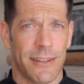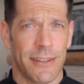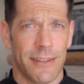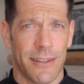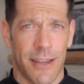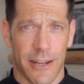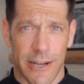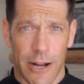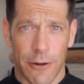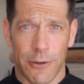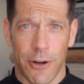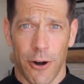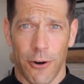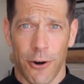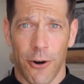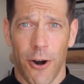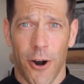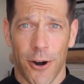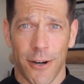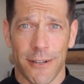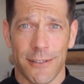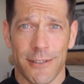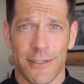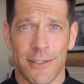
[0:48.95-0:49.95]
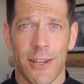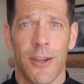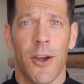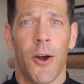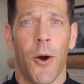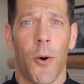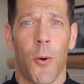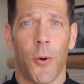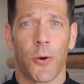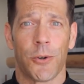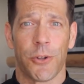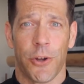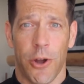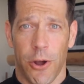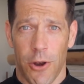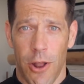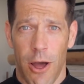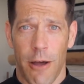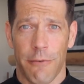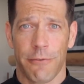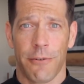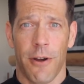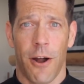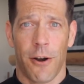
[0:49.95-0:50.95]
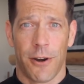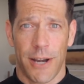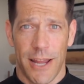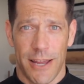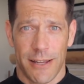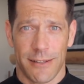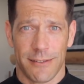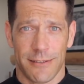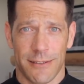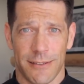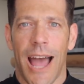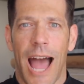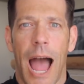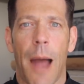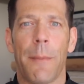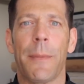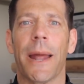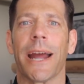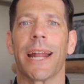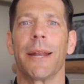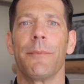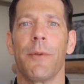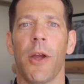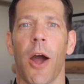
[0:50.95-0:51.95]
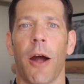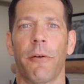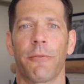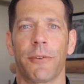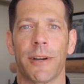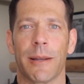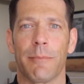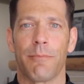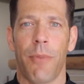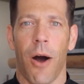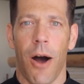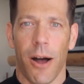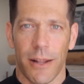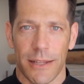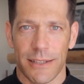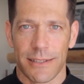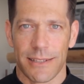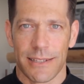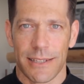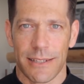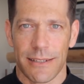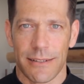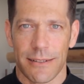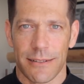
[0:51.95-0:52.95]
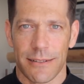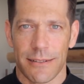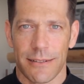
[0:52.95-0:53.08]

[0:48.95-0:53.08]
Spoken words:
cut out our hearts or to cut off our heads. I'm not gonna be offering policy.